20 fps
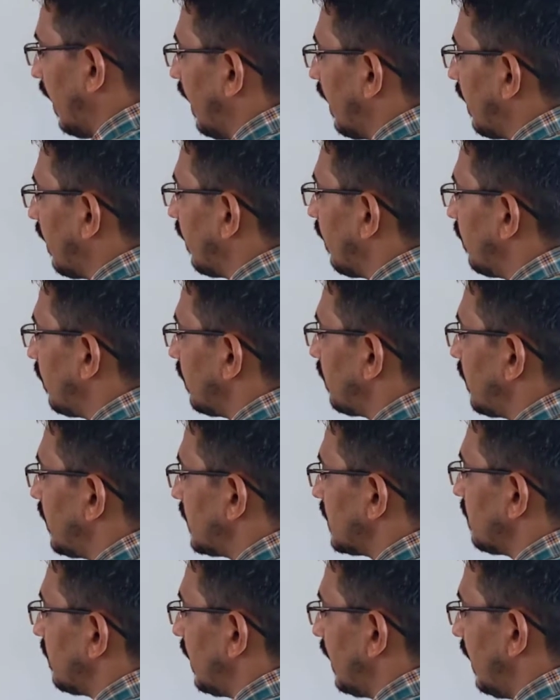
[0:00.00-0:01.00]
Angle of the
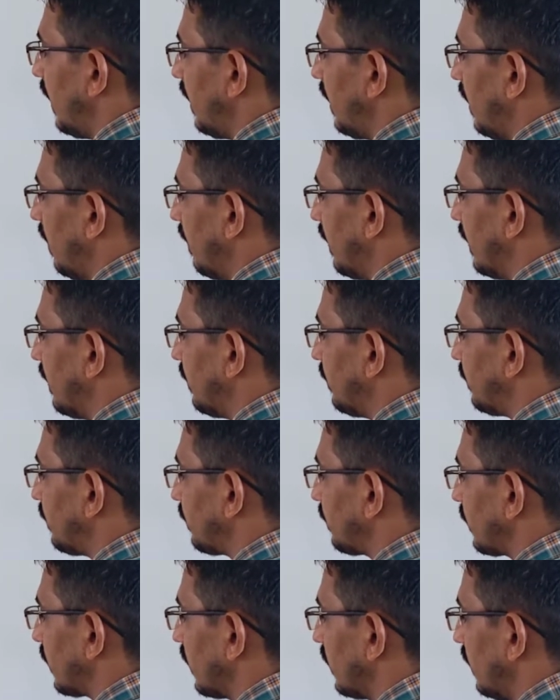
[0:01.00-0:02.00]
prism A
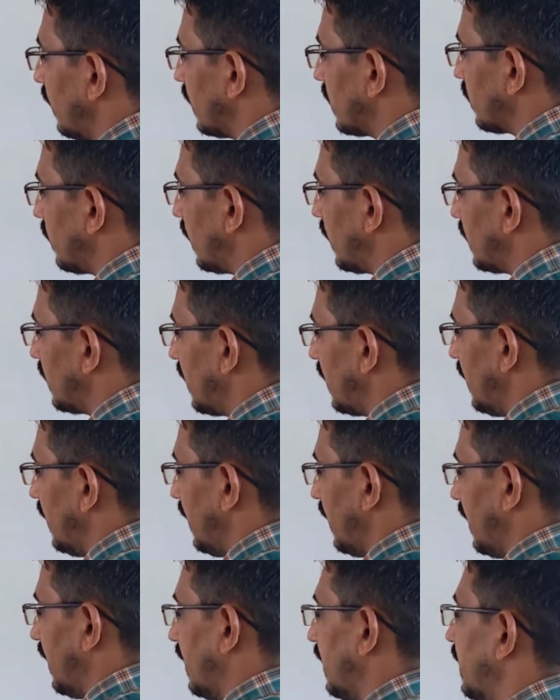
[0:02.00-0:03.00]
given, that's what? 3
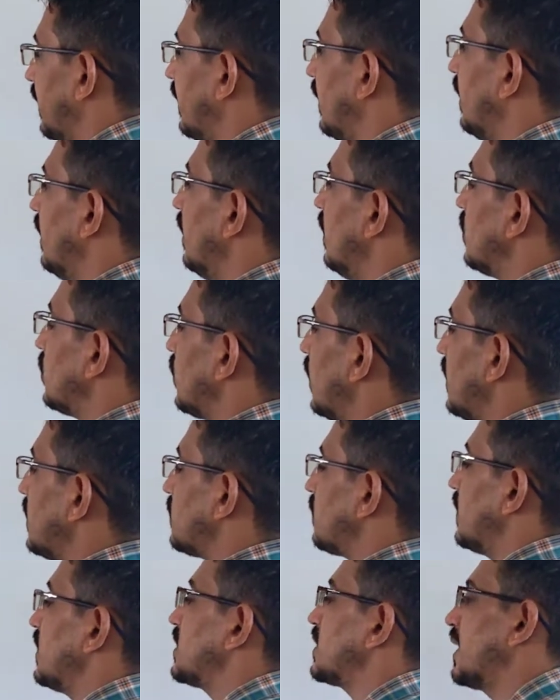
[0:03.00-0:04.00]
degree. So let's
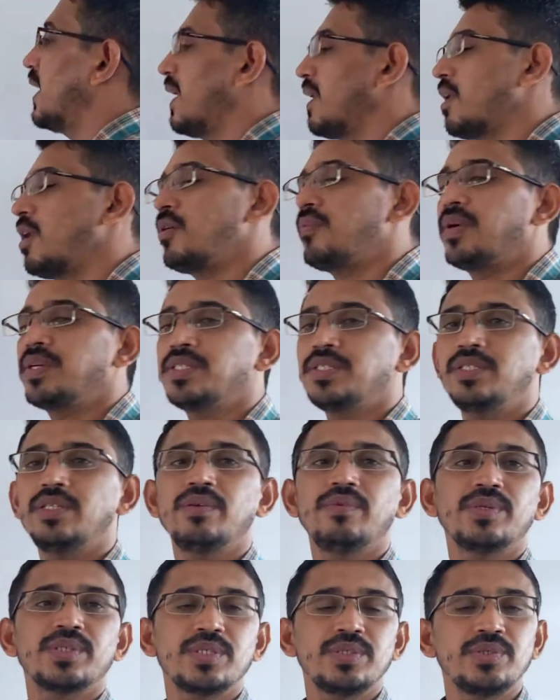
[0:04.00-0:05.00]
first calculate what is the
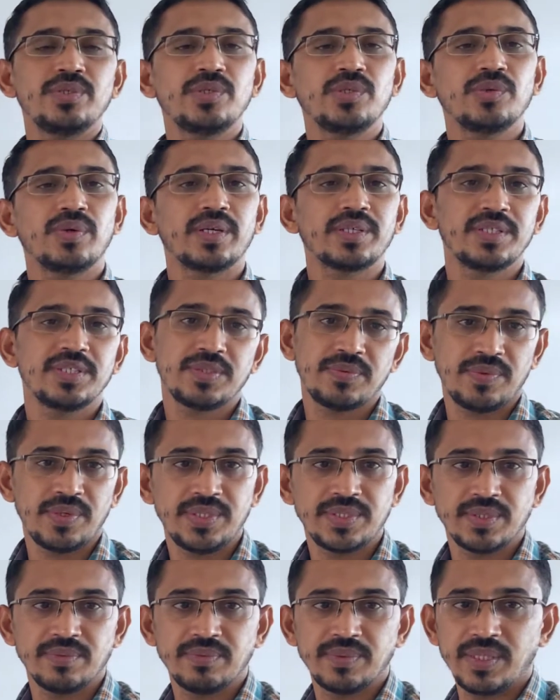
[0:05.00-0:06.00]
deviation due to what? This
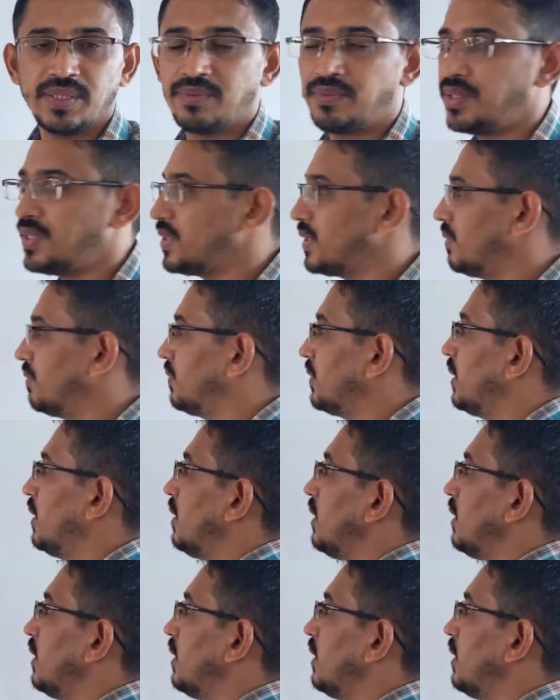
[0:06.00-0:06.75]
prism, thin prism.